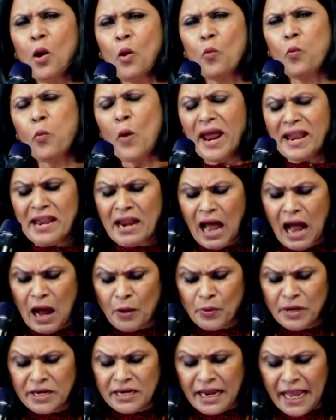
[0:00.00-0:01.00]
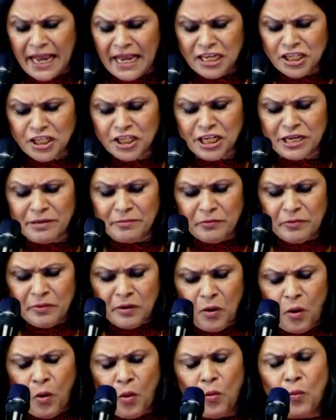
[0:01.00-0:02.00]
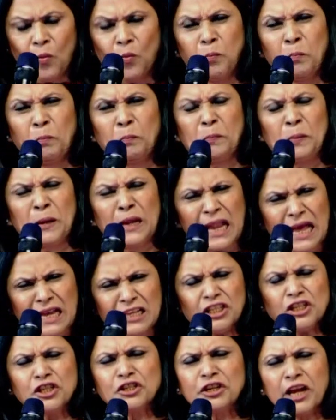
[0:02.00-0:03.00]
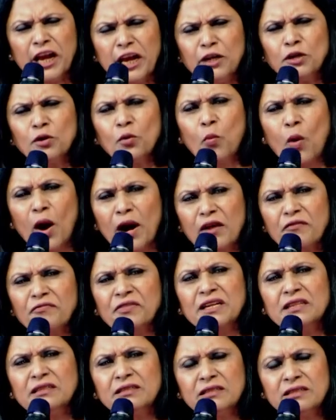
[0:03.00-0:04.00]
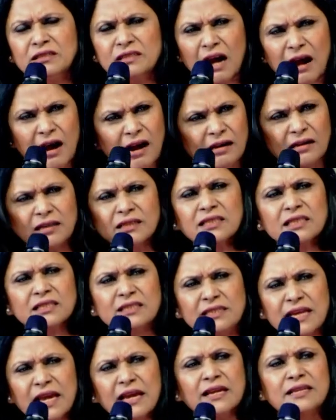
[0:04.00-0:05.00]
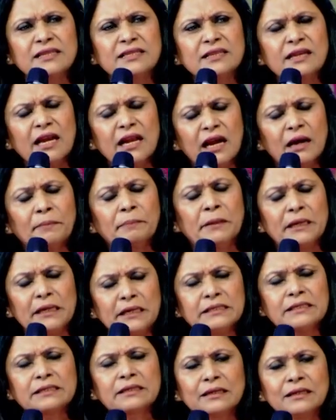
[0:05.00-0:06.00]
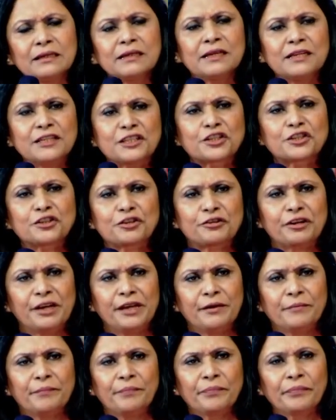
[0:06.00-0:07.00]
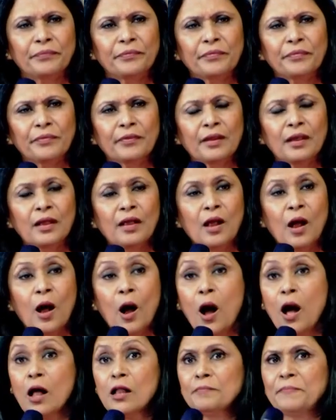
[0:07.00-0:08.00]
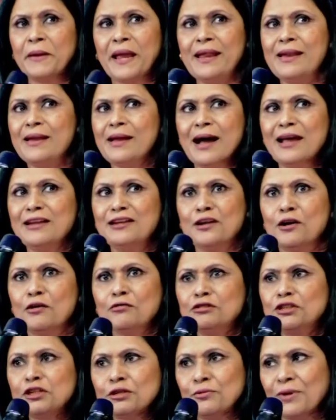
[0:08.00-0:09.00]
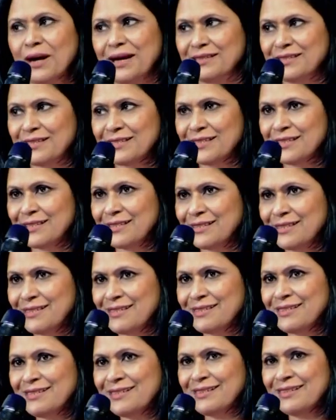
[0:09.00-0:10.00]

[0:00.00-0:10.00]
when our nation plunged into one of the darkest days in our political history, albeit unknown to us,